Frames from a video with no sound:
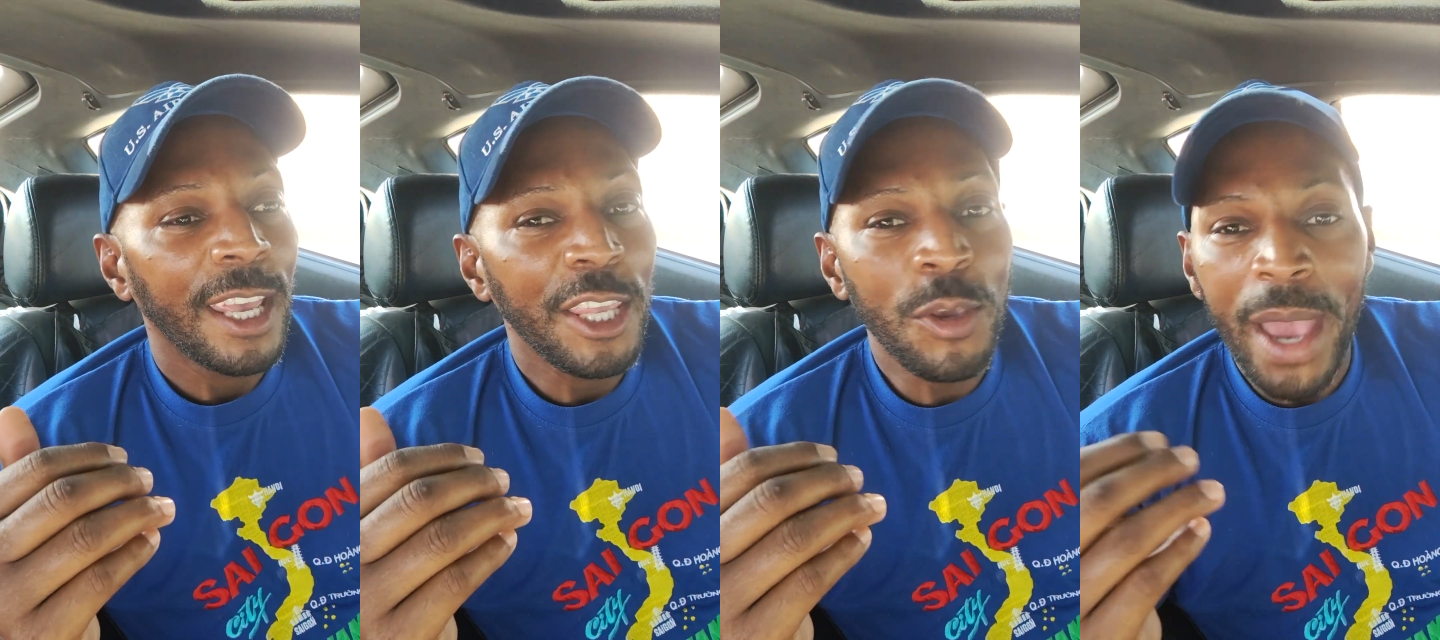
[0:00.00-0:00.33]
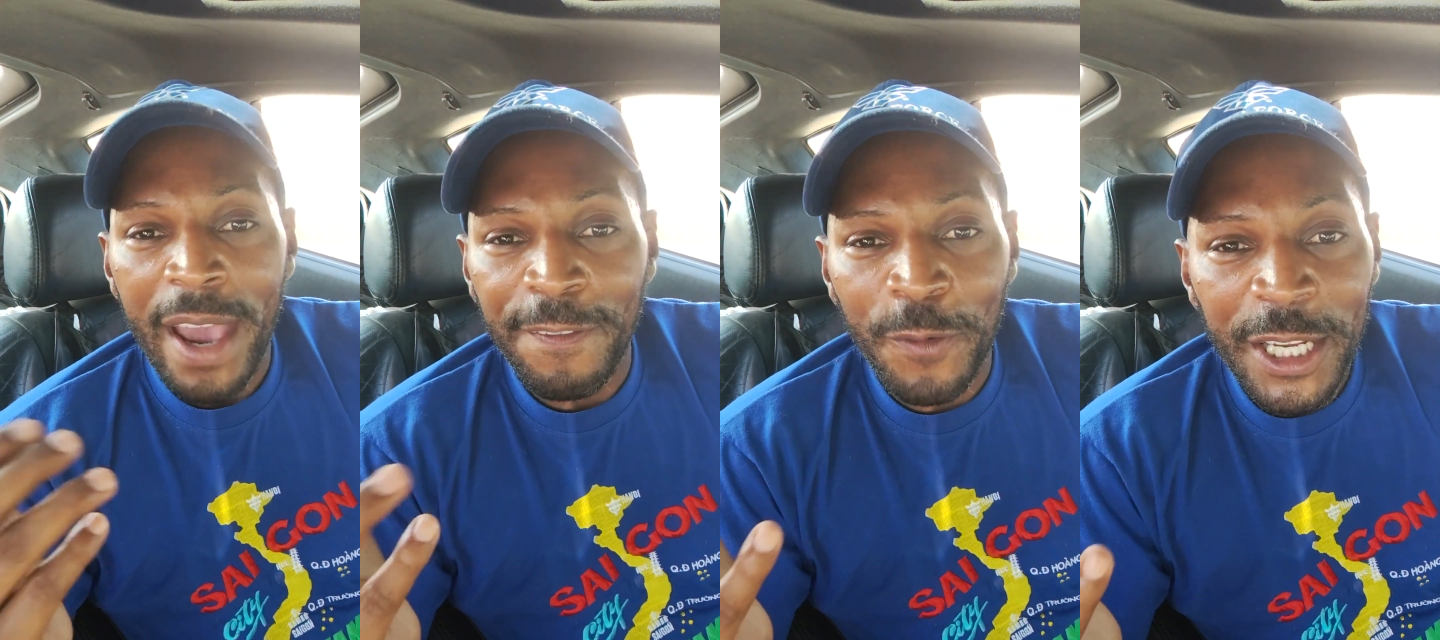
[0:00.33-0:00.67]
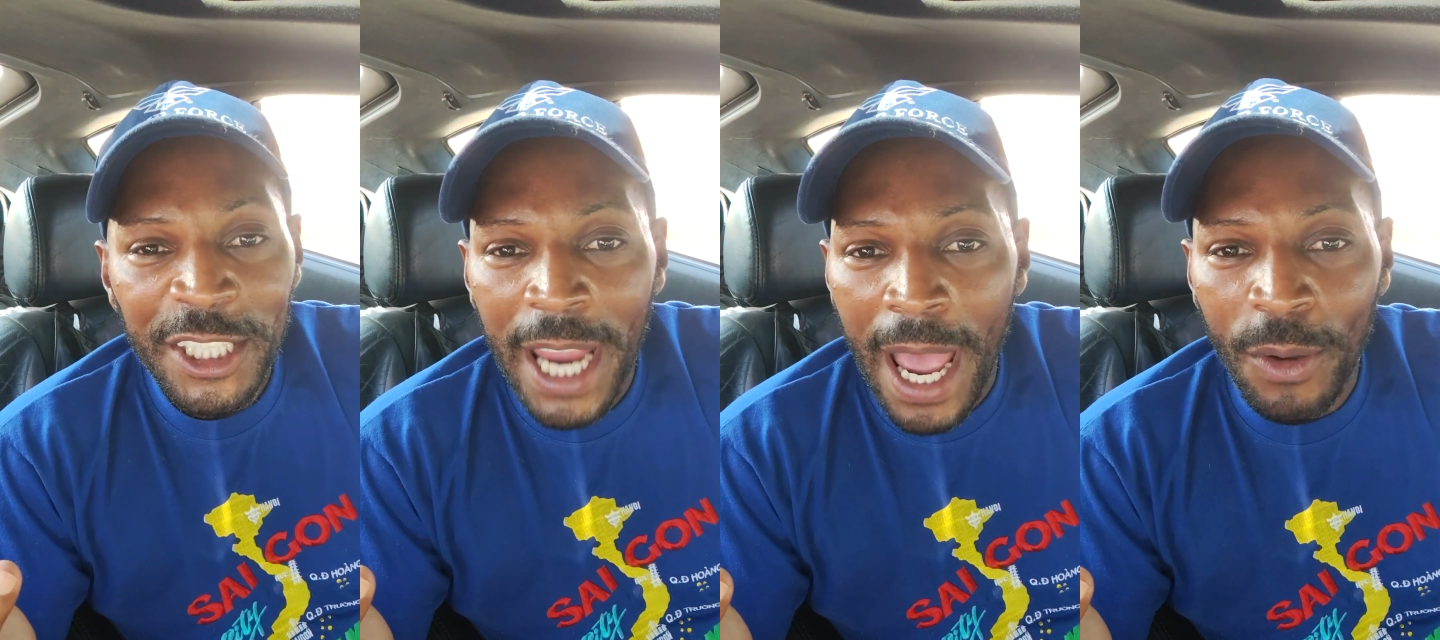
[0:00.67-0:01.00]
you have free
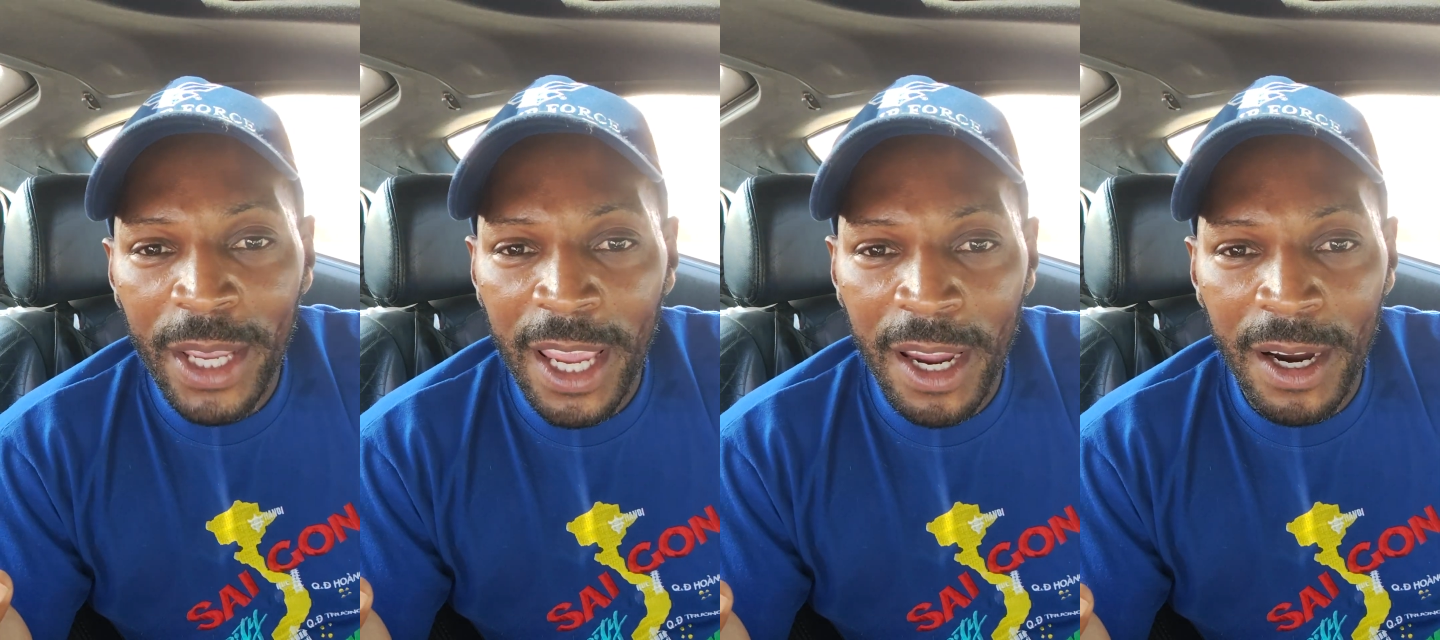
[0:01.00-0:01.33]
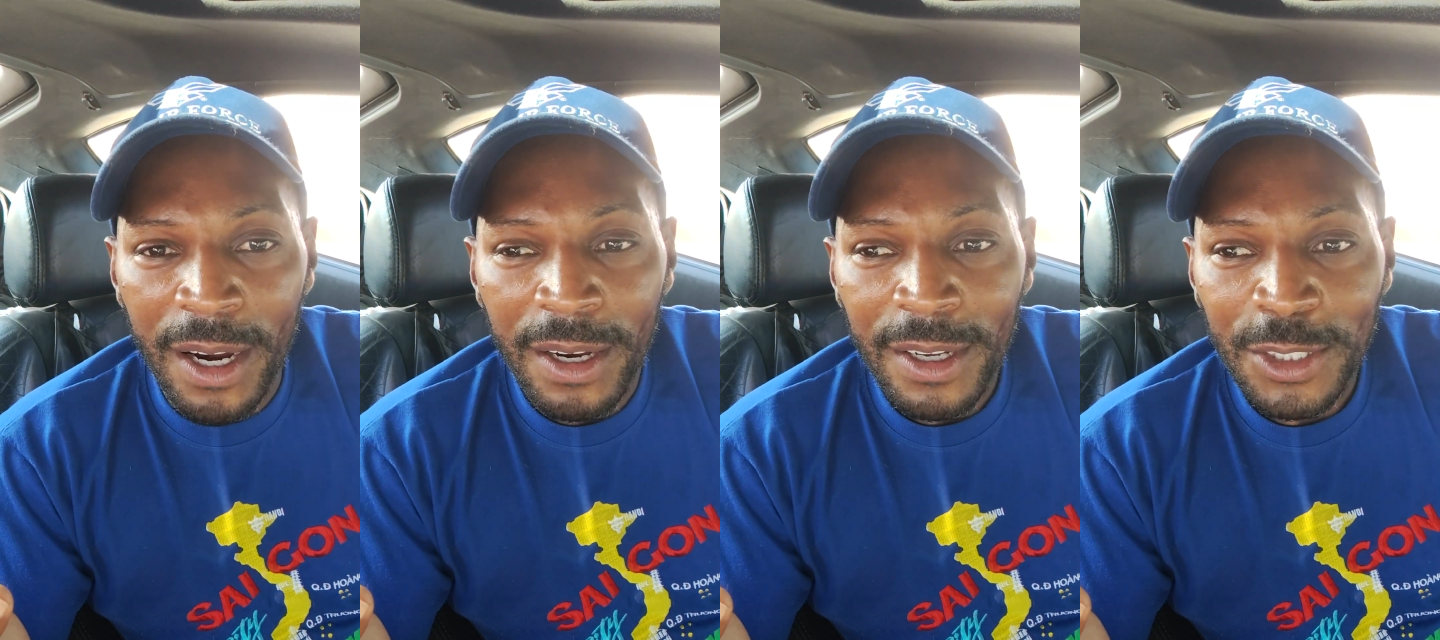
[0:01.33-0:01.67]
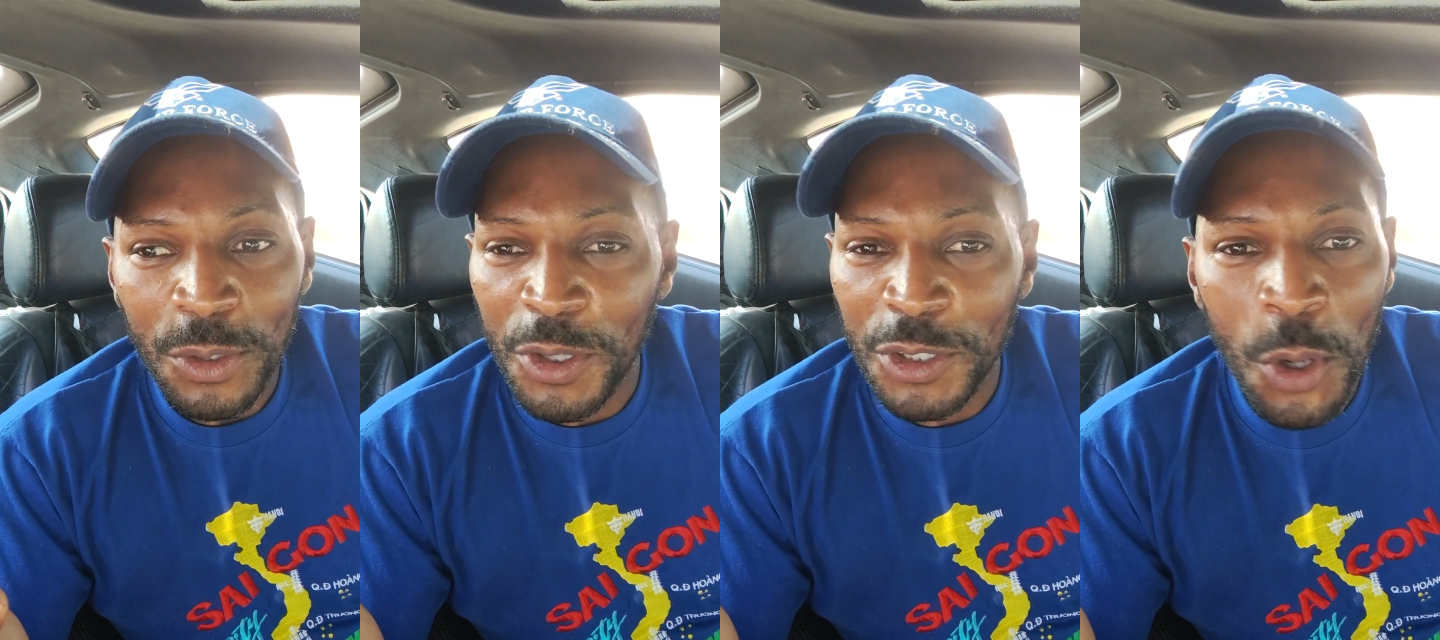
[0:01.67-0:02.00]
childcare.
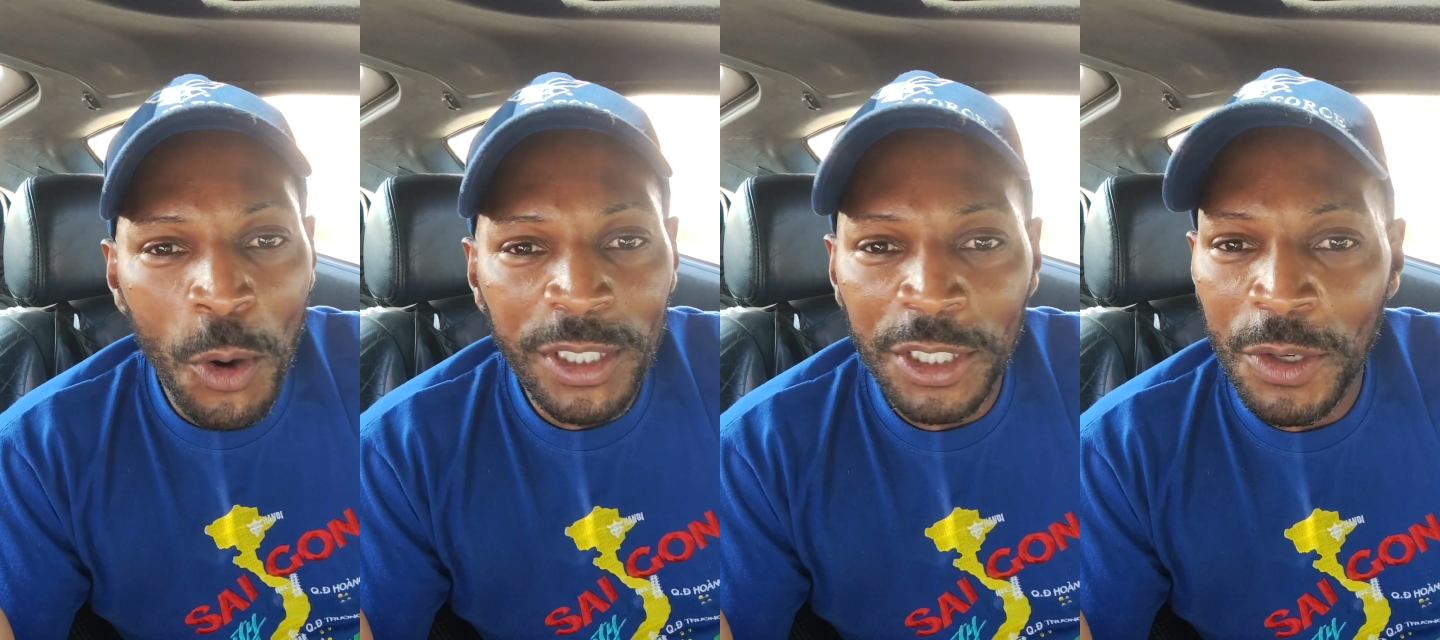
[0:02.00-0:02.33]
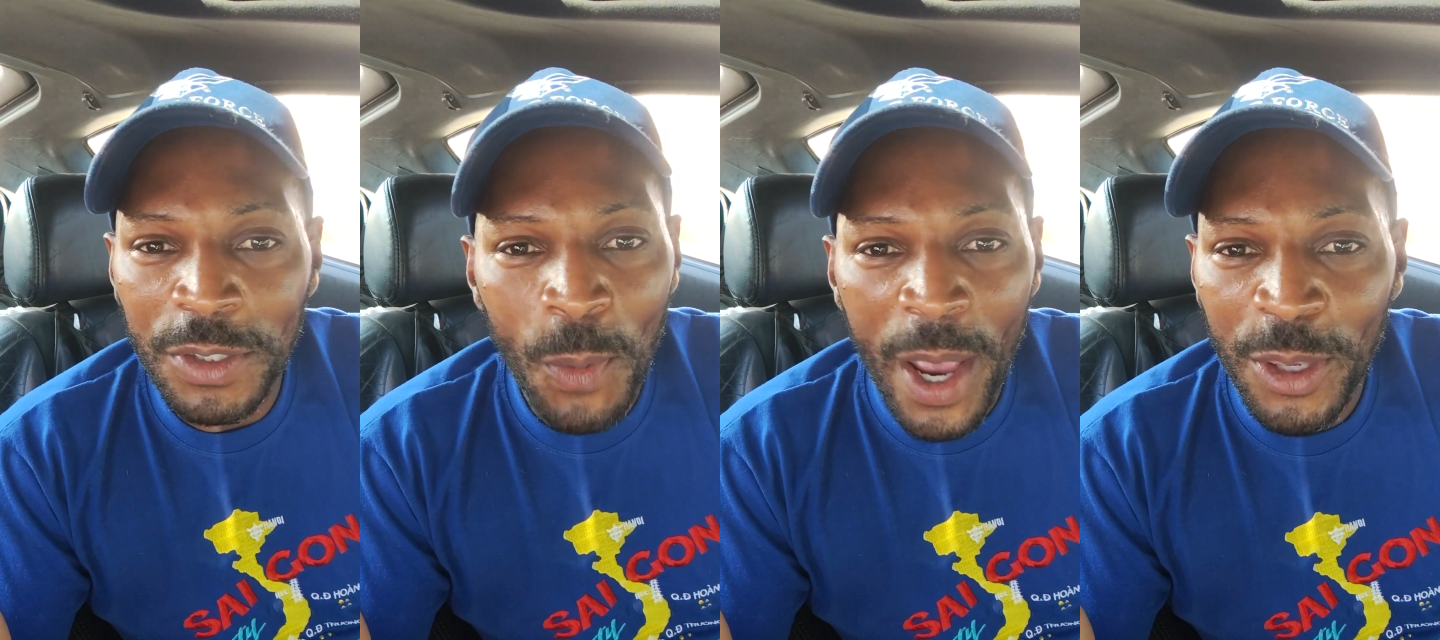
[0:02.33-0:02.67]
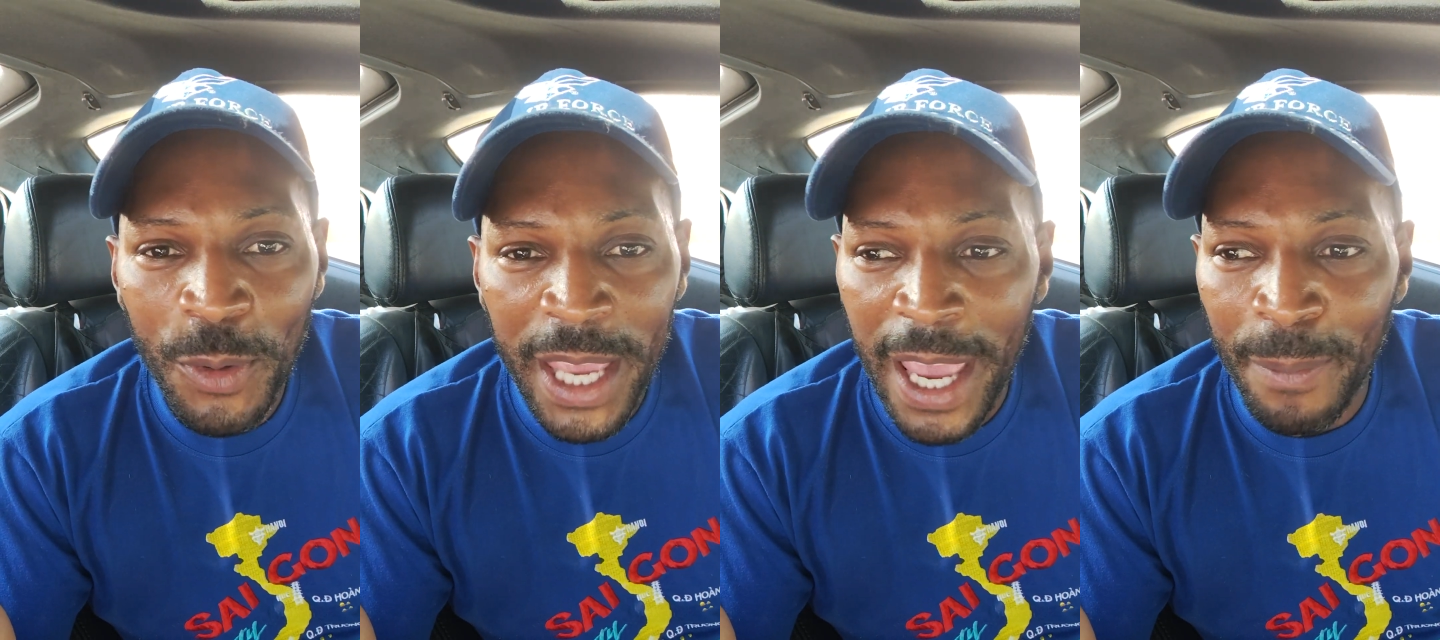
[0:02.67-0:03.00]
So there's no excuse why
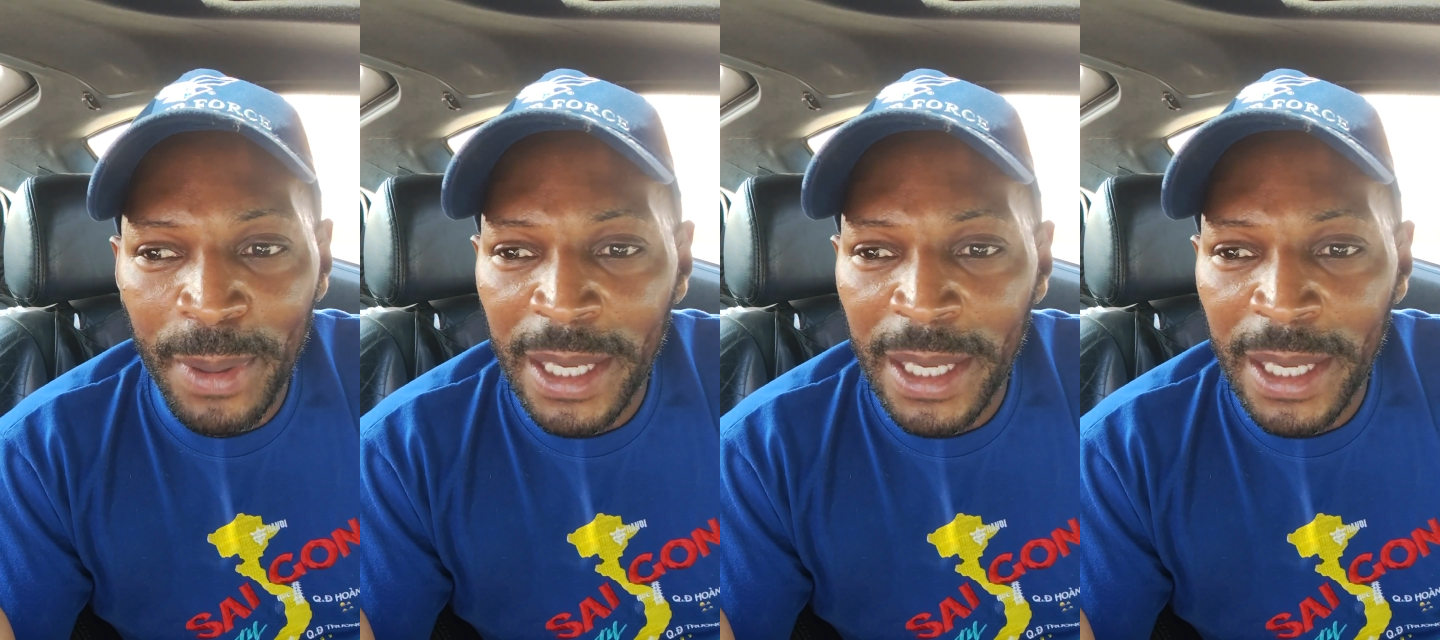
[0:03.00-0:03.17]
you can't